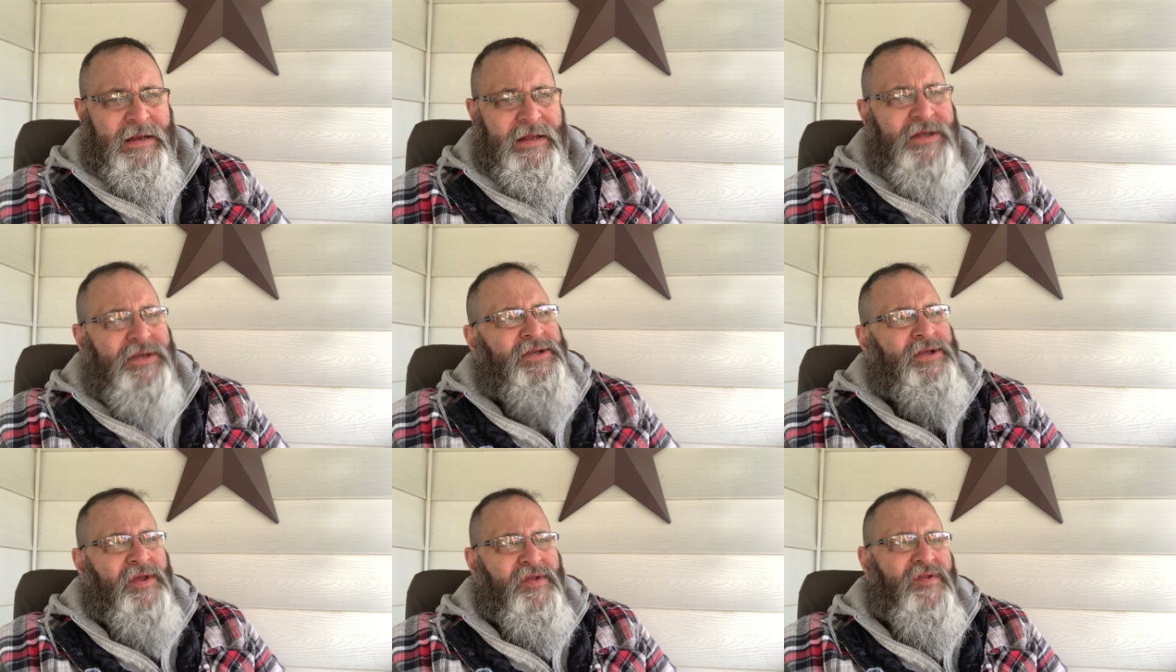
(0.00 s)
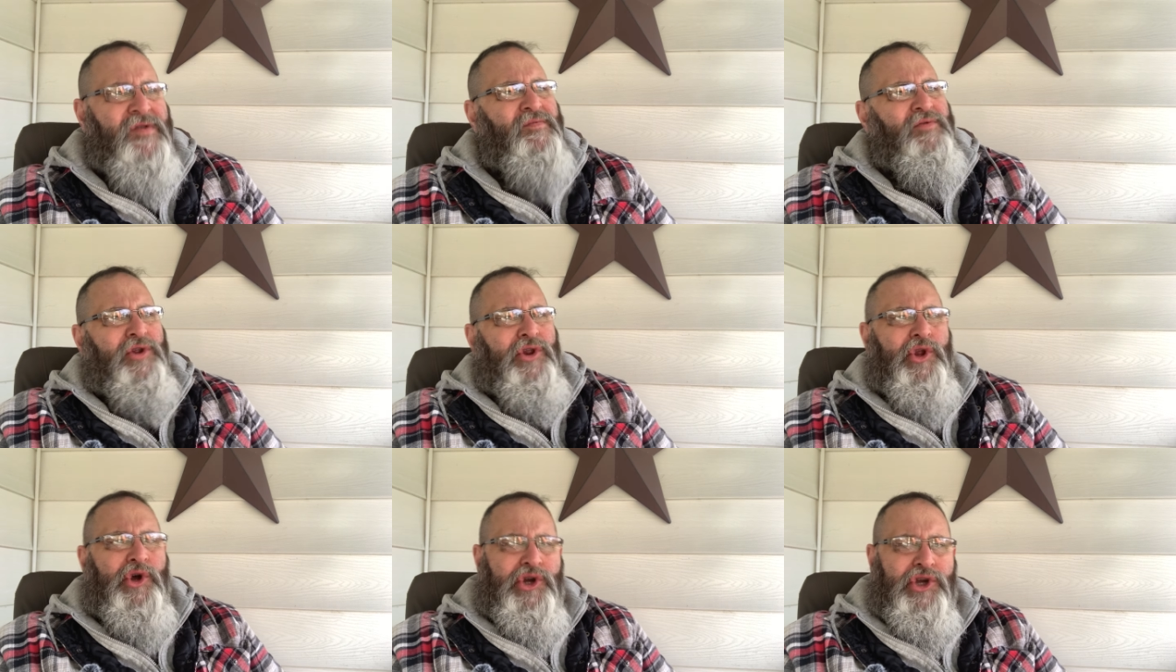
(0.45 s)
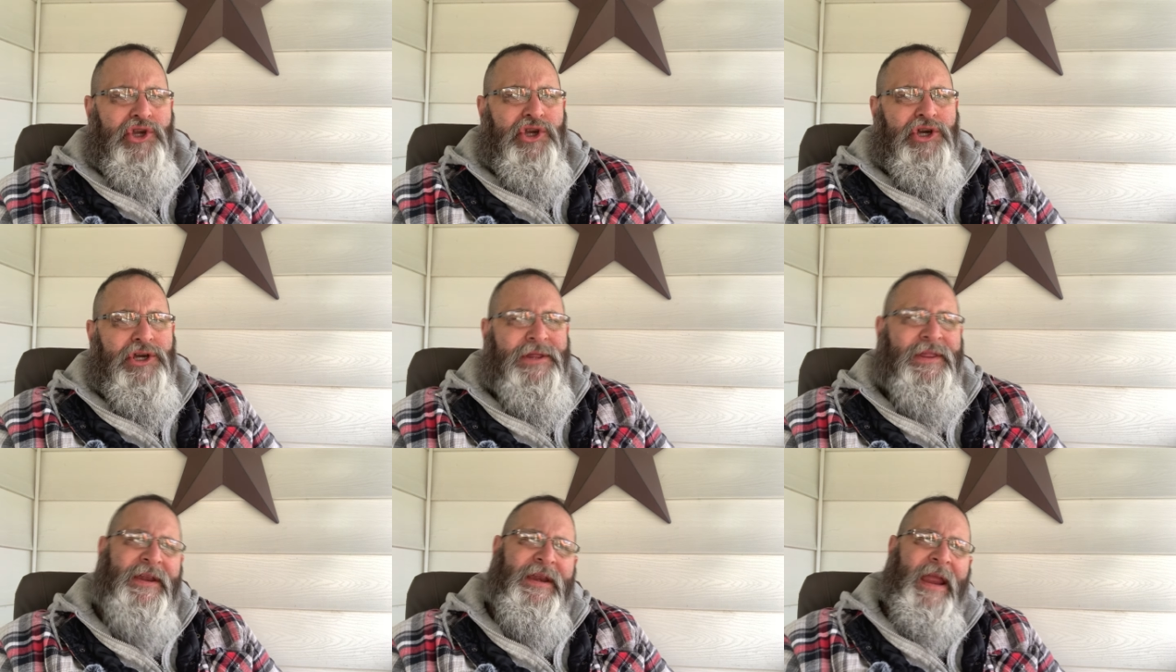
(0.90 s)
It's just it would look
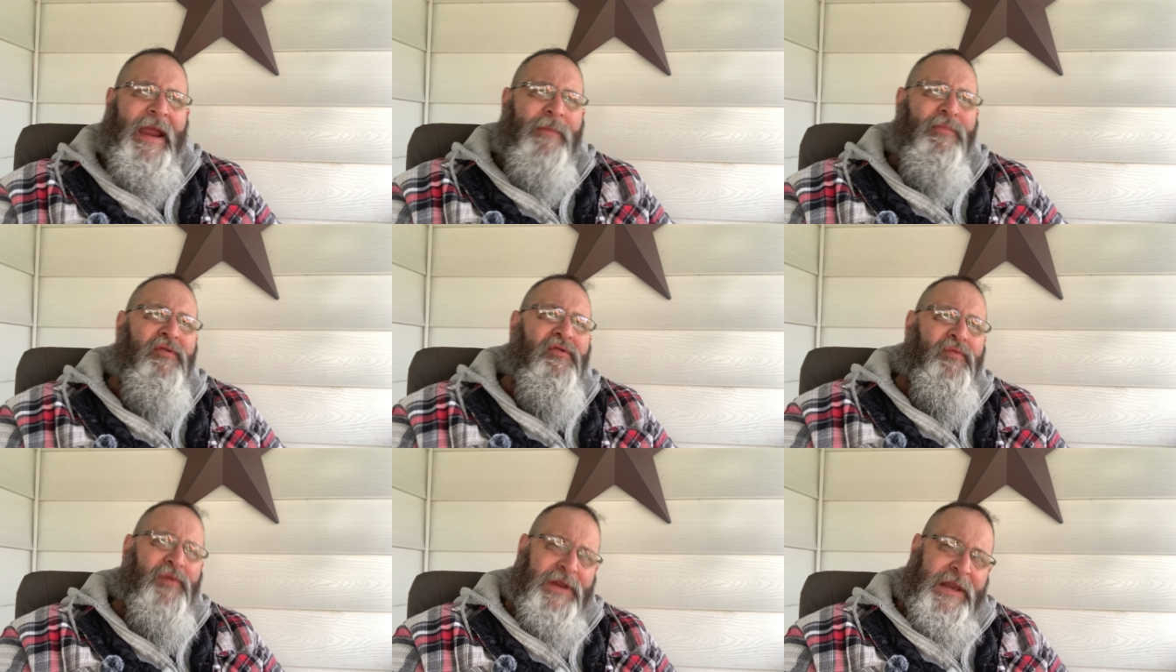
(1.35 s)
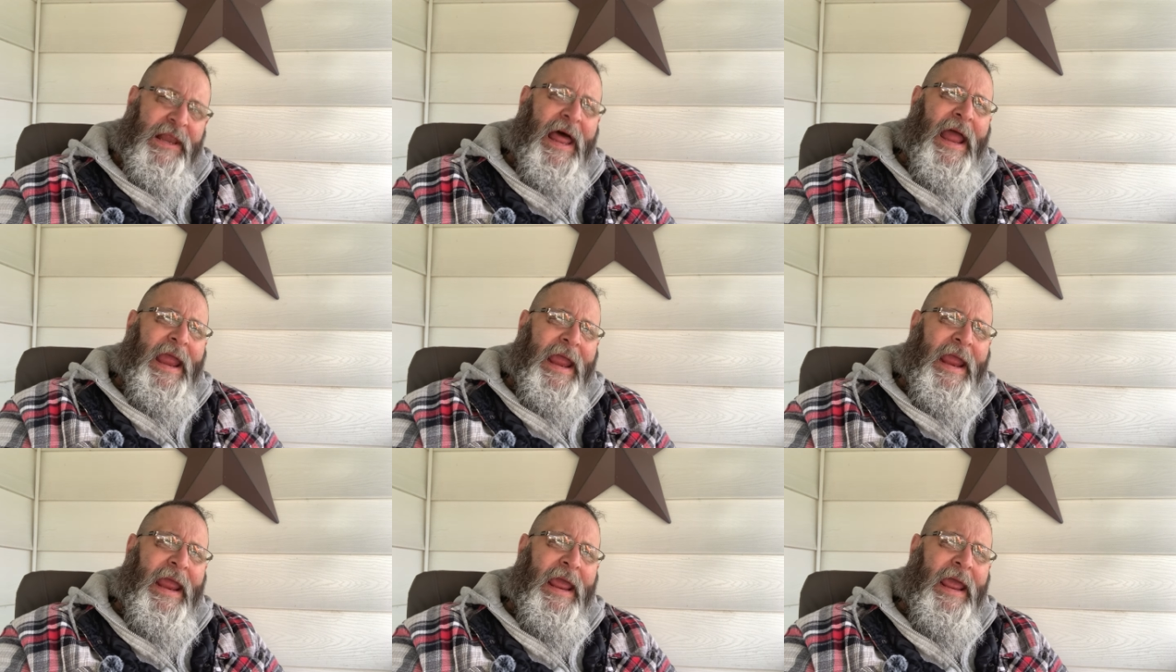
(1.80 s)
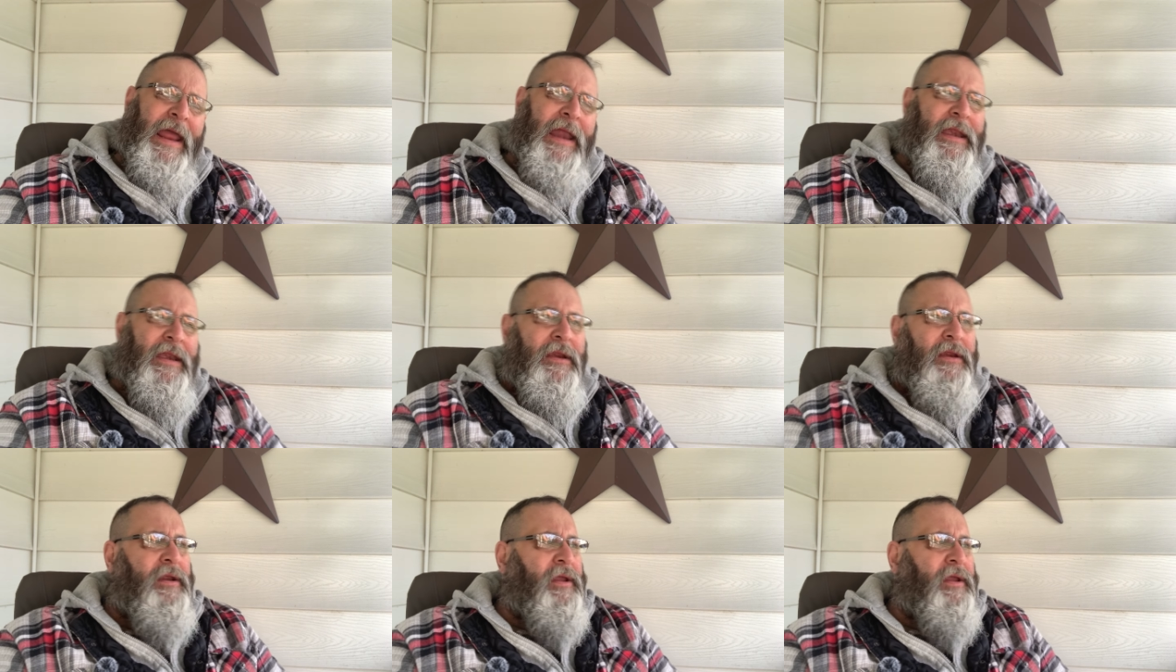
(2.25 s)
good and the neighbors would like it.